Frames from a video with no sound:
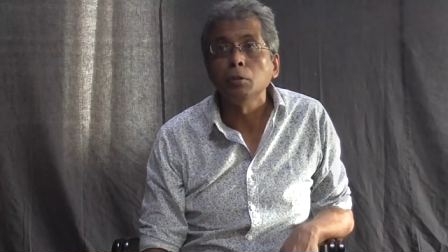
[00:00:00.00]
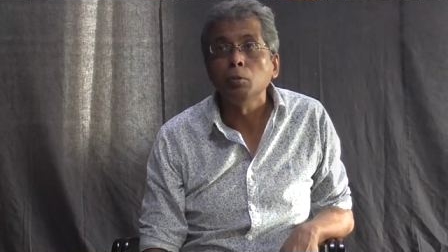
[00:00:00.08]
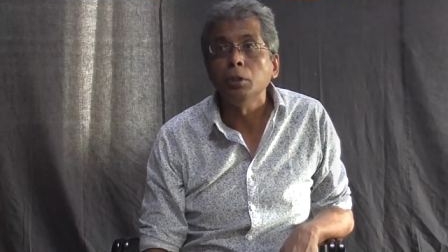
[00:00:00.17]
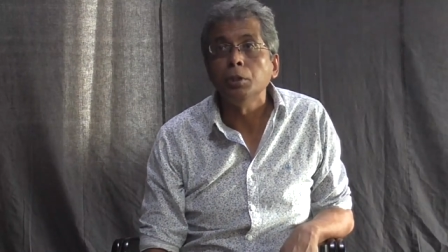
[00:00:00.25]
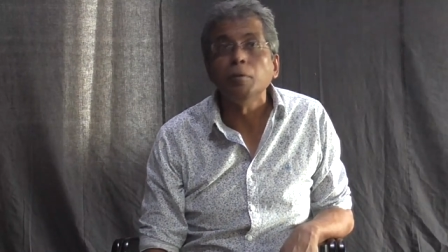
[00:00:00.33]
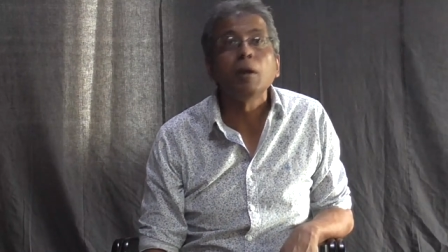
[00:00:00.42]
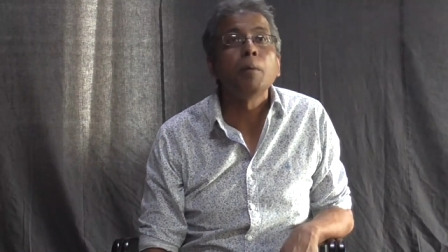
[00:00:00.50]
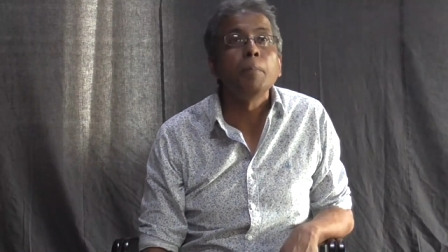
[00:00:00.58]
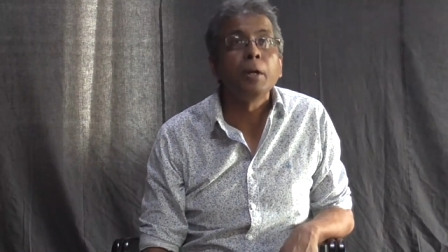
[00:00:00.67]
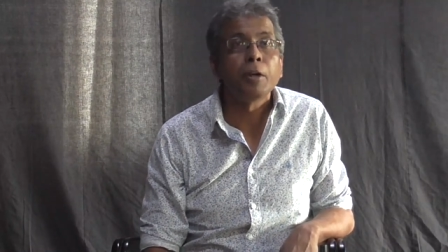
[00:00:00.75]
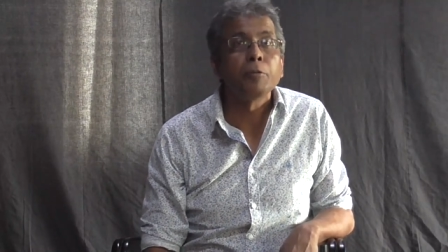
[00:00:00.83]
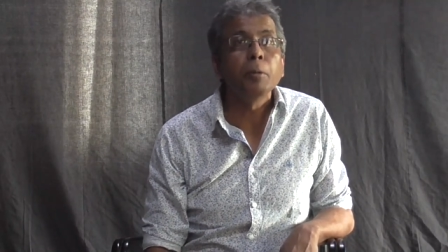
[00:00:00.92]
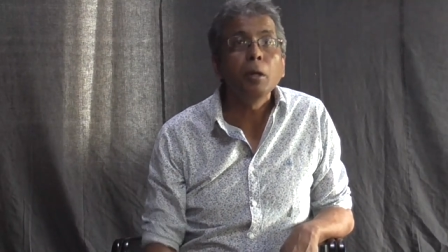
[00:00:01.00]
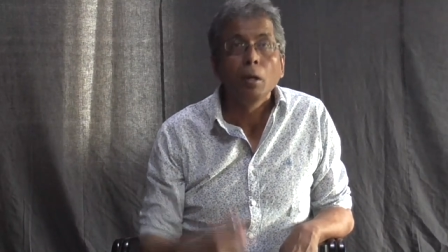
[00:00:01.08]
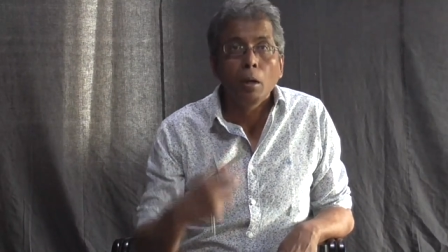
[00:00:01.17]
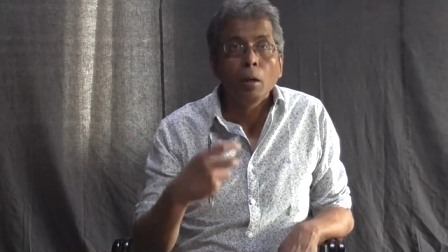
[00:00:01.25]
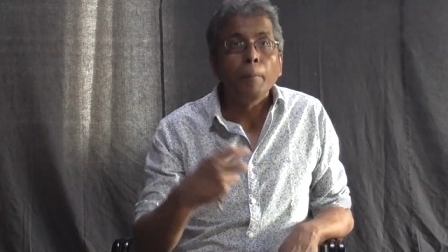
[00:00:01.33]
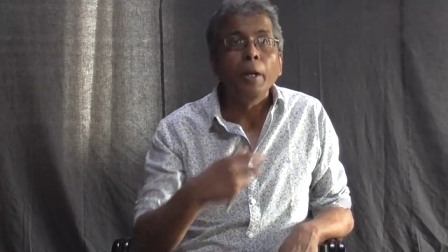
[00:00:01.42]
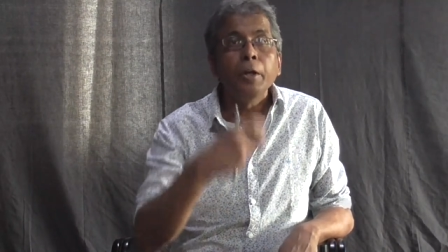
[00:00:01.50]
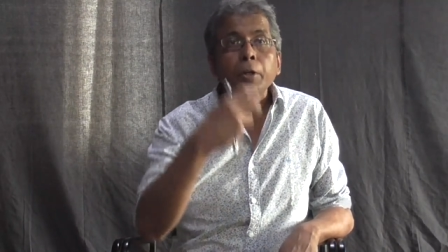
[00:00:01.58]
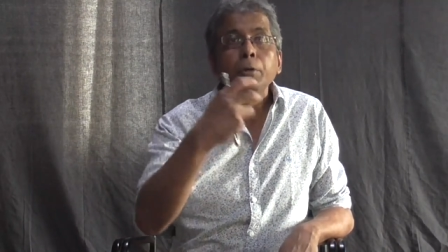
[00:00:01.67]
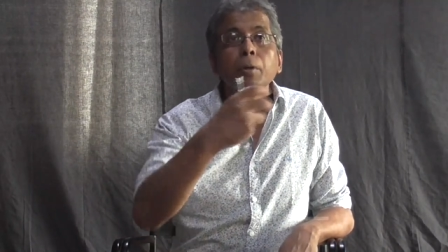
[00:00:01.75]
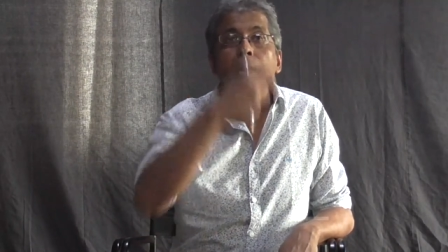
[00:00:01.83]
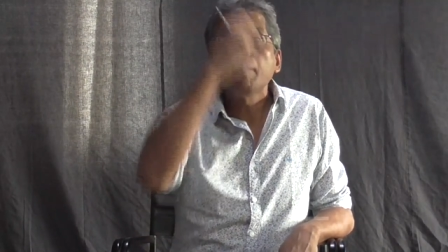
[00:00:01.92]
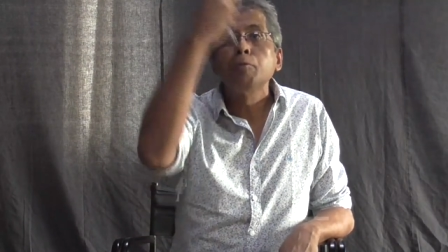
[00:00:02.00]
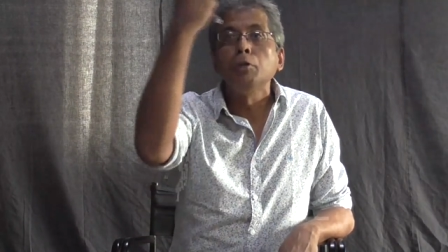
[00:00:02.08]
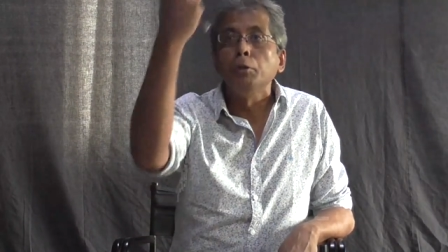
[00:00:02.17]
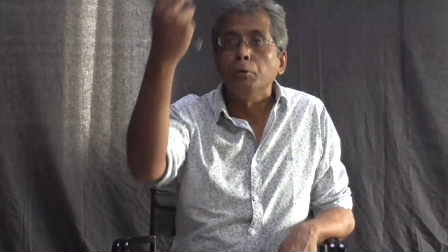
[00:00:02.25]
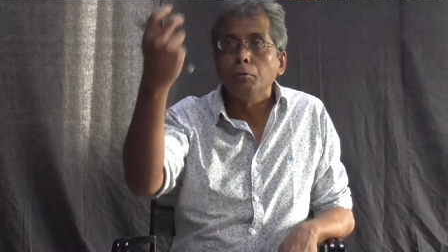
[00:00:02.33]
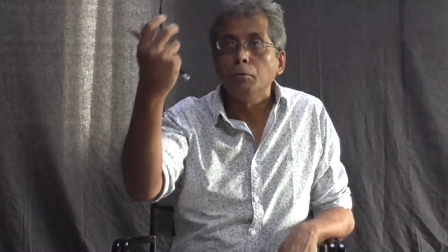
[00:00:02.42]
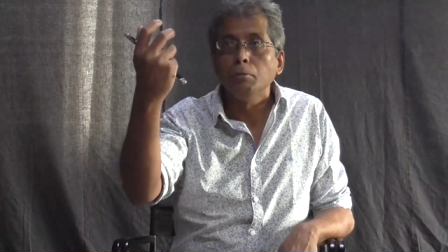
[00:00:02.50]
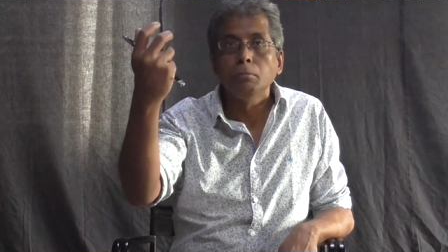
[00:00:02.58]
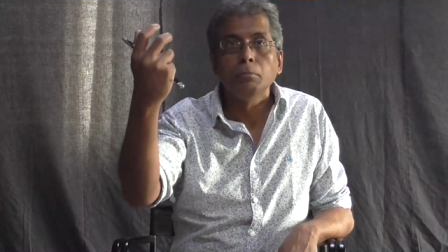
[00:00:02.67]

the word development has been made into an absolute.